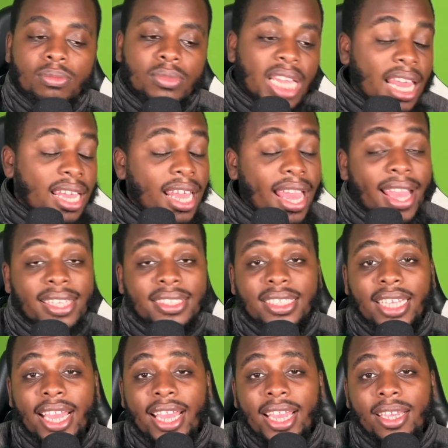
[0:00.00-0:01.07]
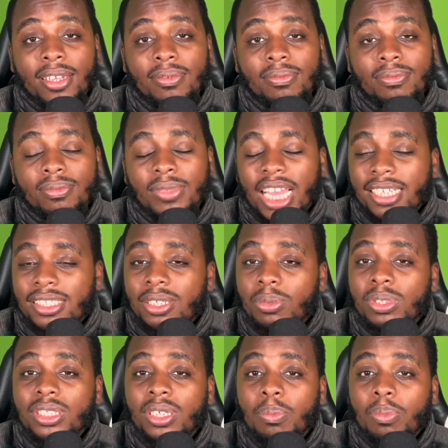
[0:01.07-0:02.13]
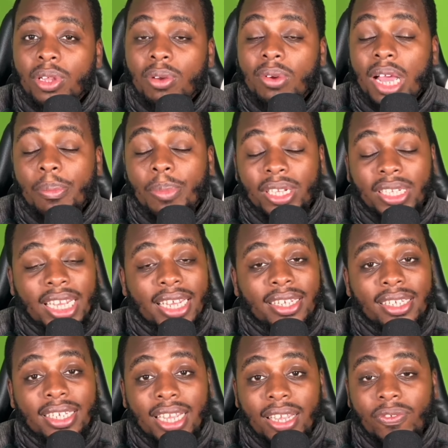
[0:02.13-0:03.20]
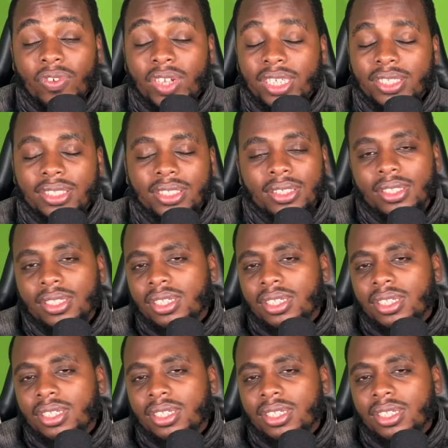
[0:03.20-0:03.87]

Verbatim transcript: That last game, yes, it was a blowout, but they defense